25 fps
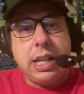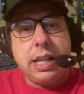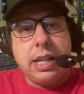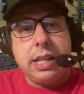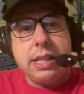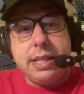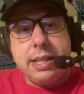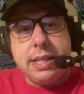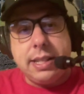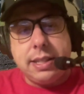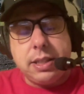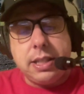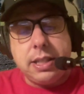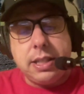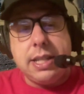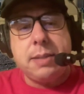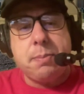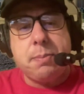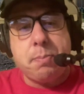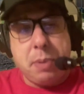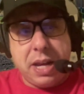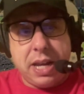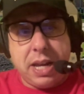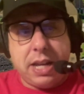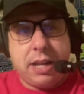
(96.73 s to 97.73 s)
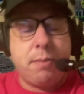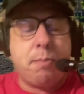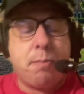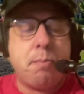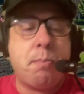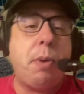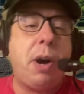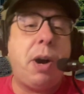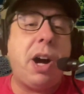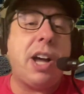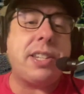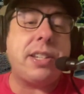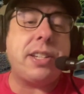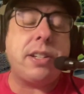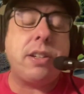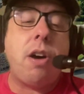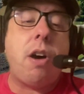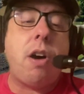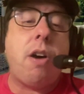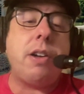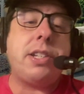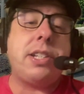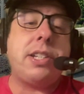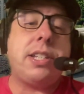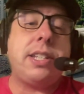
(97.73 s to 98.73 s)
this is big. Boston
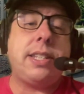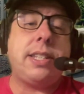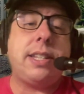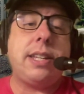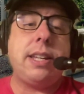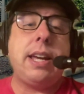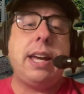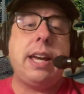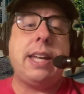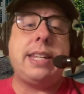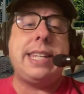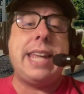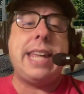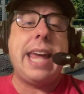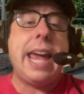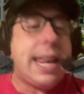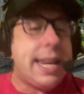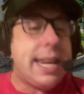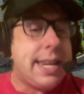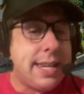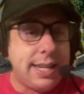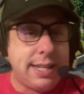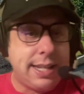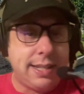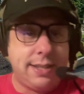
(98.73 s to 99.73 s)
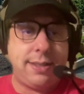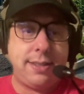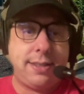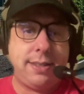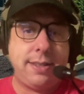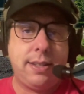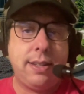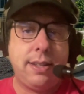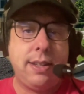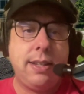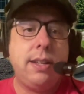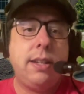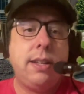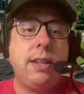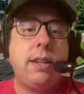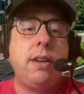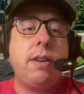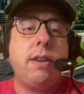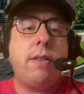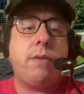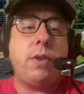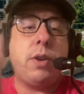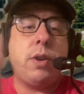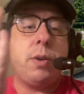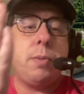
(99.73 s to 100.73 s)
College's attendance
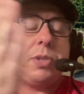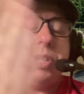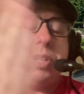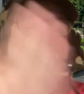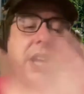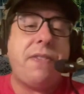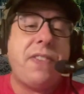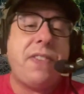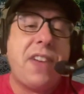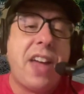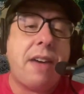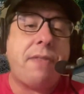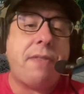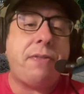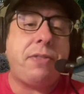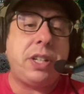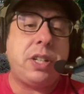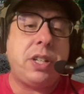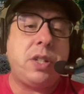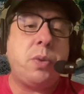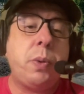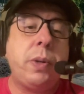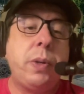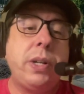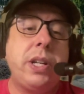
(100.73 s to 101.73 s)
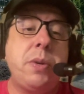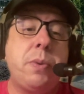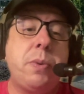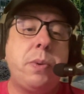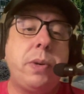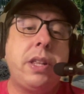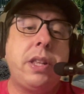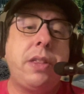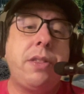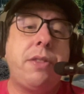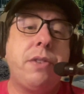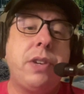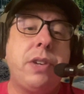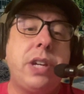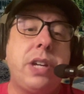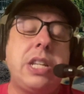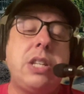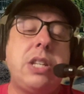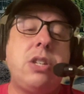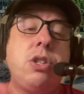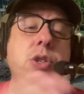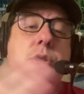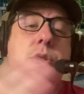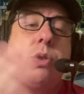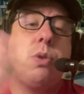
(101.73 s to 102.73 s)
from Jeff Hafley in 2023
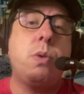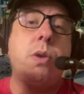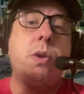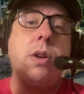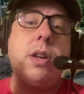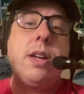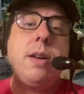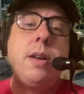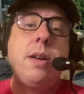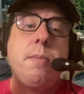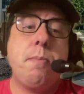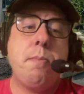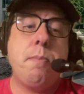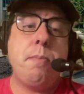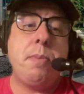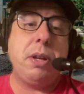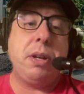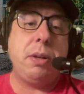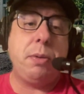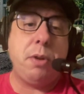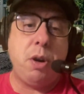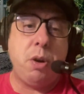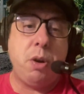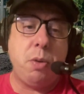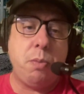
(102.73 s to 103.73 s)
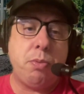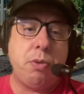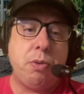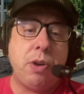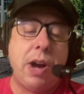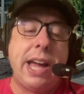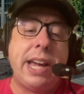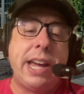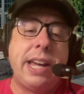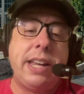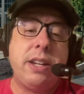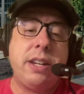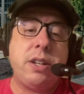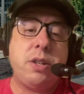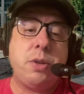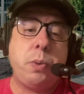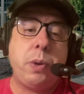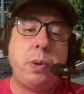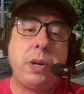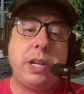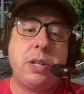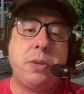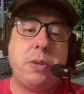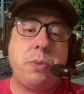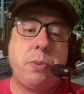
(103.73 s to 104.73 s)
to Bill O'Brien in
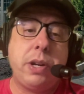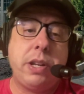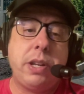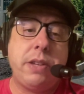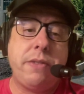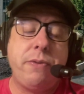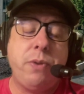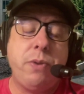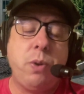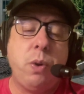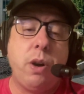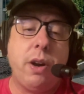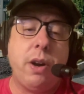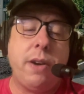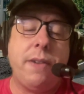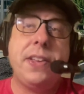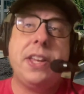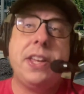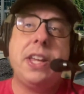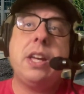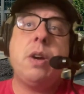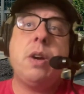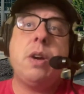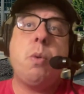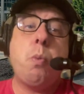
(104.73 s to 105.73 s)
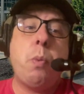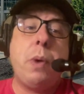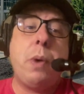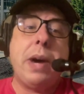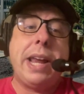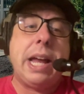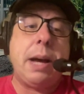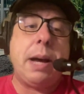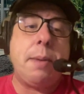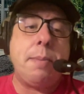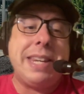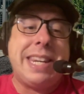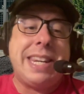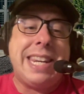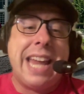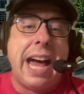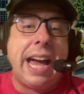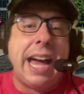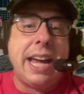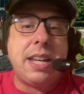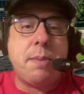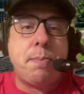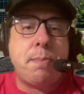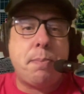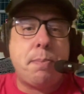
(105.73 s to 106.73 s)
2024 went up
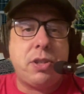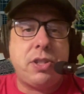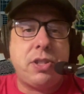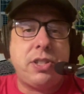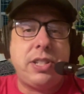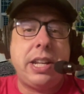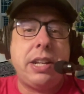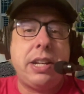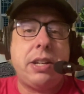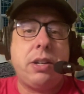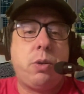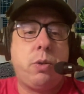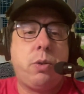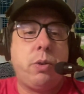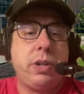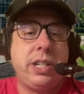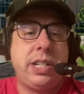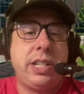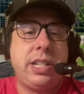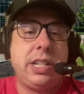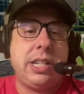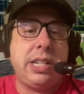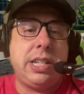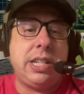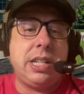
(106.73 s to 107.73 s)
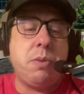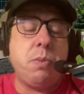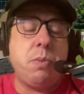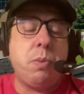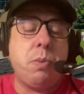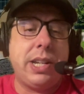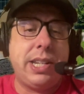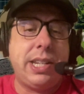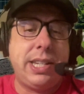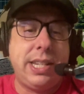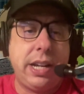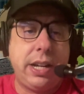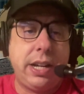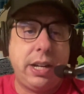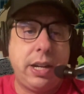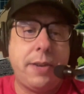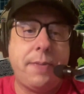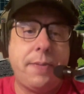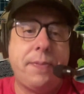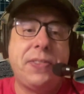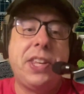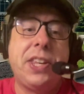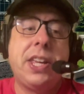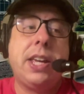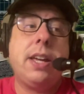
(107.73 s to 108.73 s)
9% according to D1 Ticker.
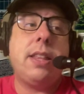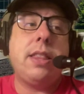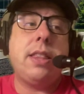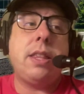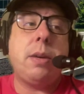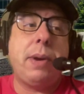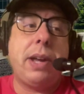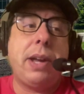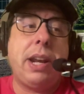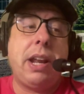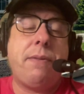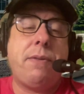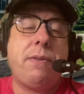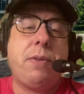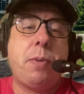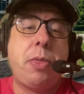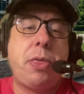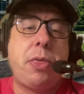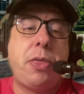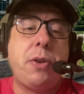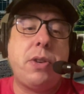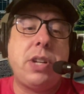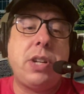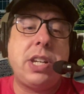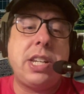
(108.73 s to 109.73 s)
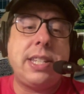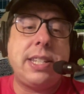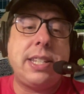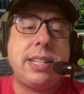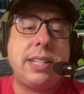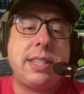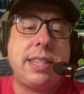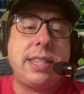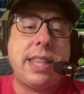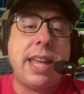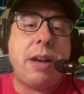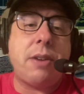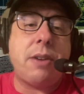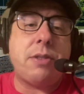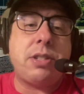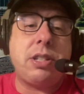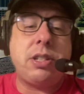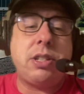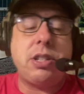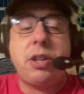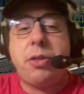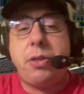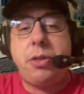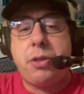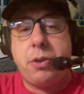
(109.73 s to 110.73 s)
They went up from 36,000
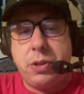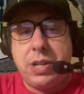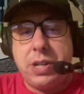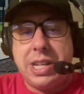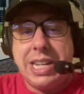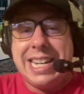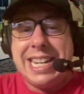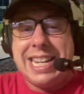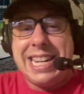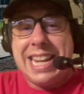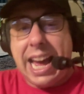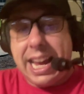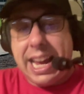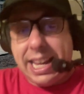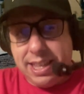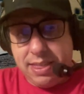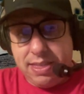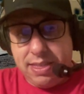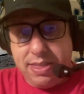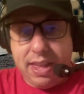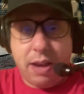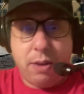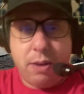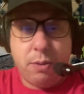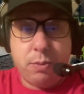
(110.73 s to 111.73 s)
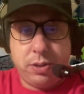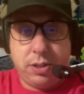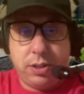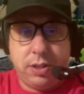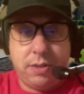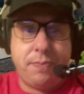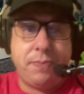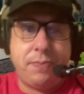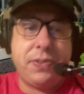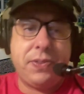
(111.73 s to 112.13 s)
to 39,000,